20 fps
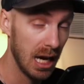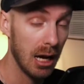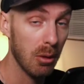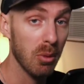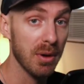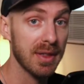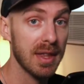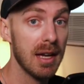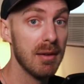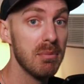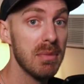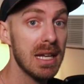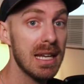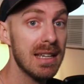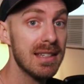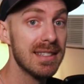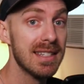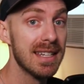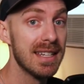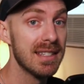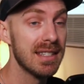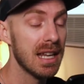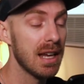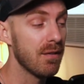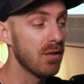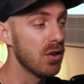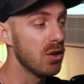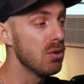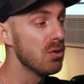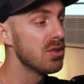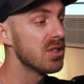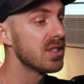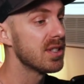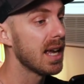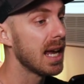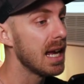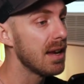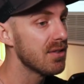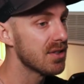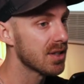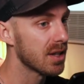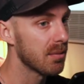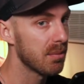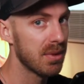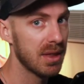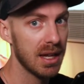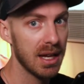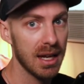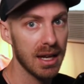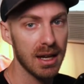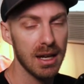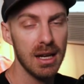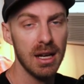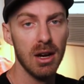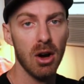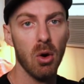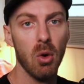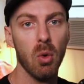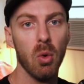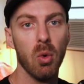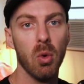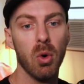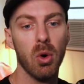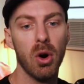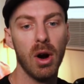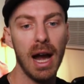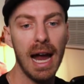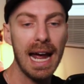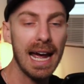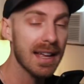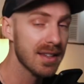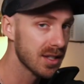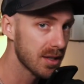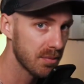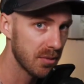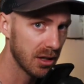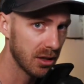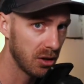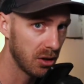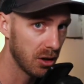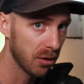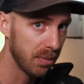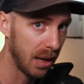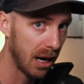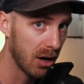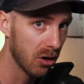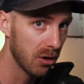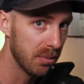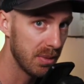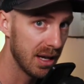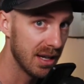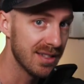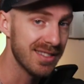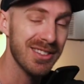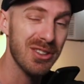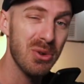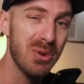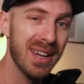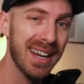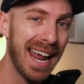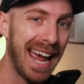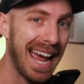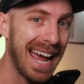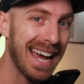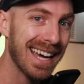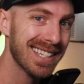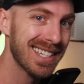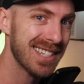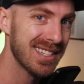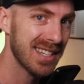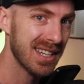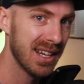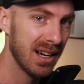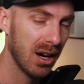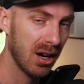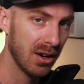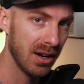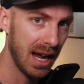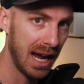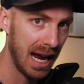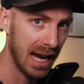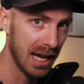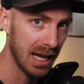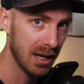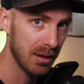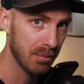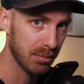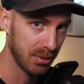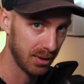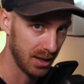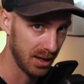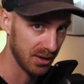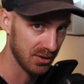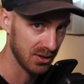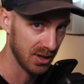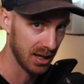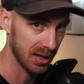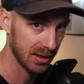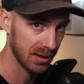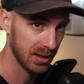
And what that means is, if you save something or add something to your power bins, you can access it on any project.